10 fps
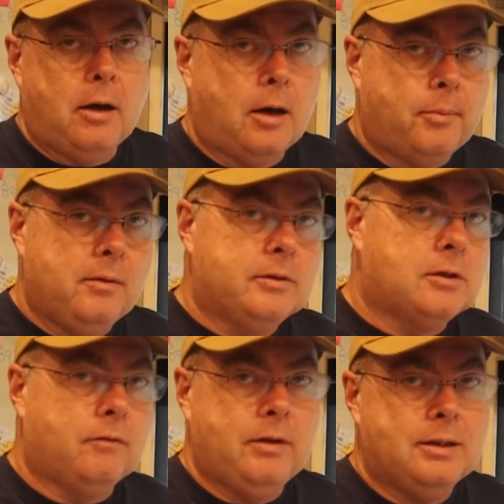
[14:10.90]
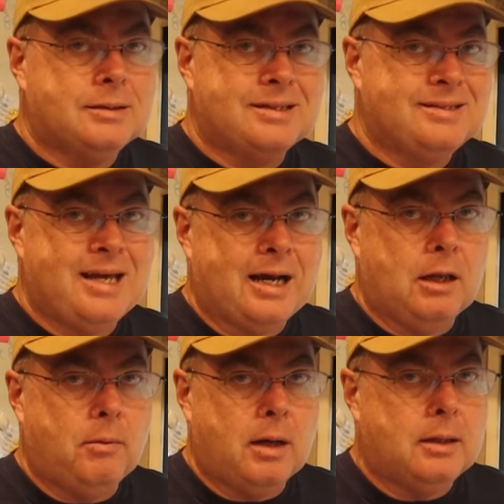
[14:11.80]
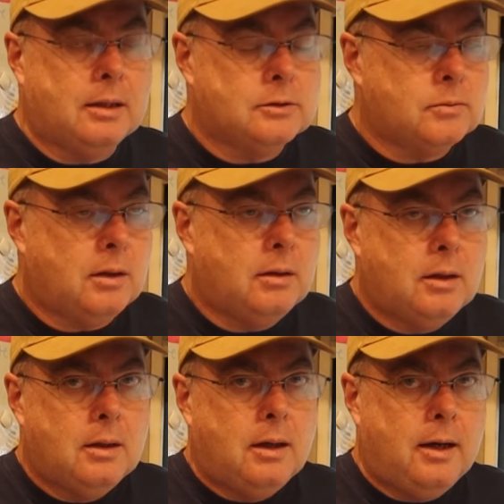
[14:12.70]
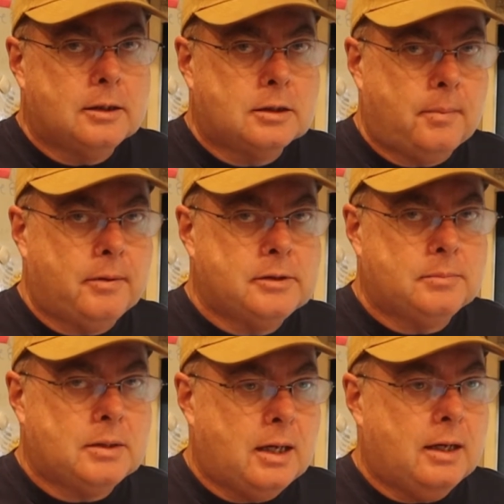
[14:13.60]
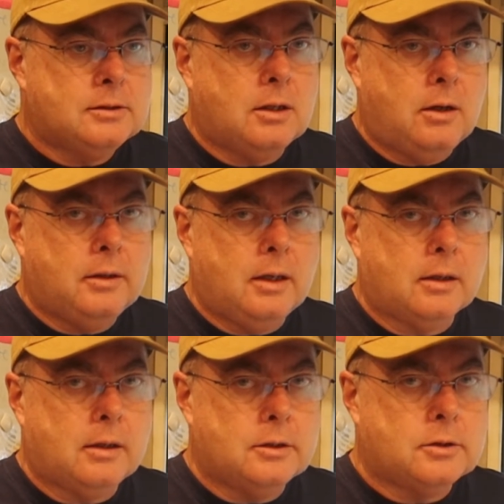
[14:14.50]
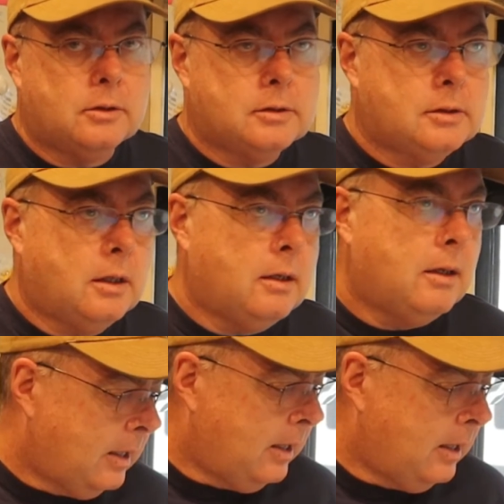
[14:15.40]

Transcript: on our previous RV, that's exactly what I did as well. Just a couple of zip ties on the air conditioner, is done.